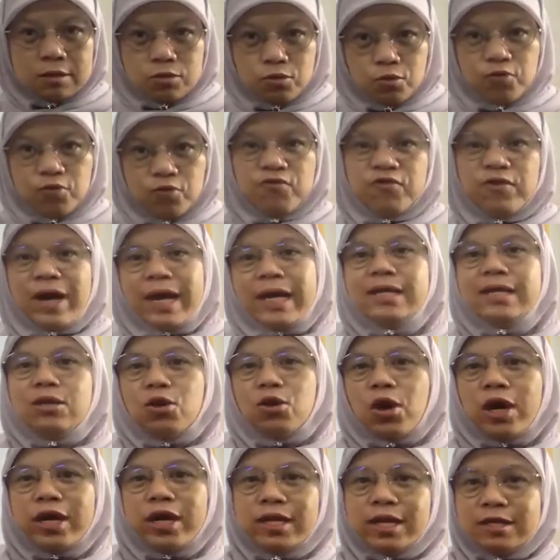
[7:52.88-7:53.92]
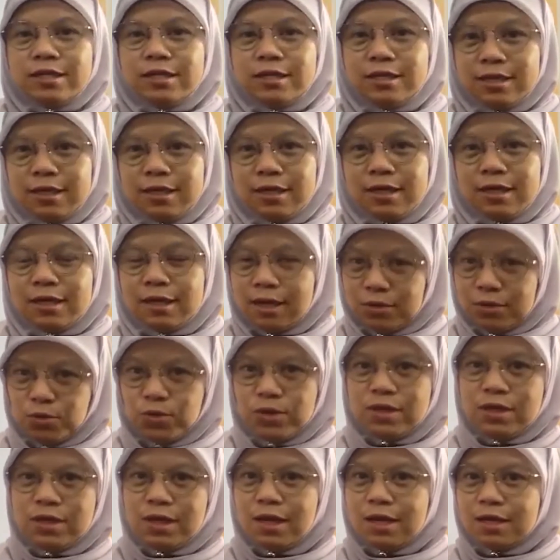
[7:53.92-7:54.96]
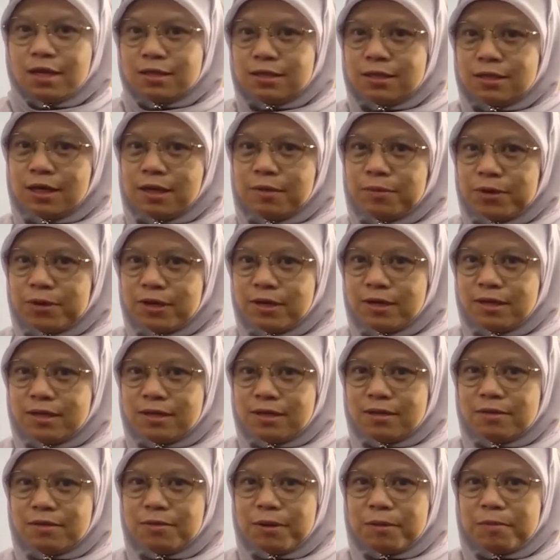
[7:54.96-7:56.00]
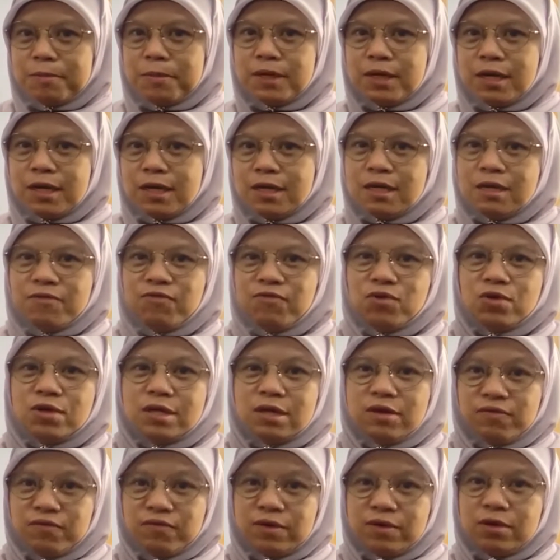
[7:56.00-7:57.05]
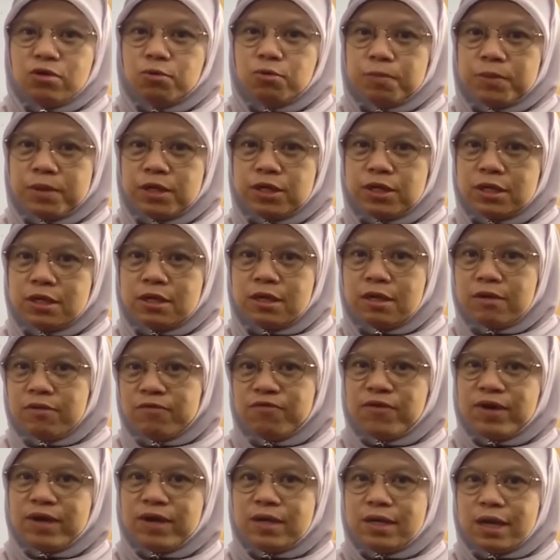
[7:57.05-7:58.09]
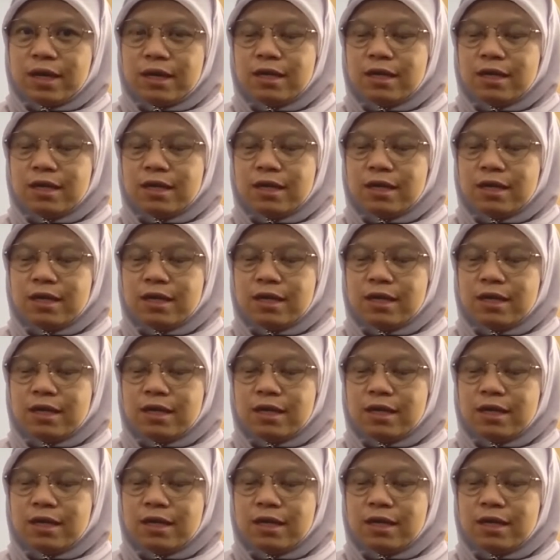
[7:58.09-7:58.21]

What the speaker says: to find your identity like we did last time, right? Remember, I give you a different operation and find the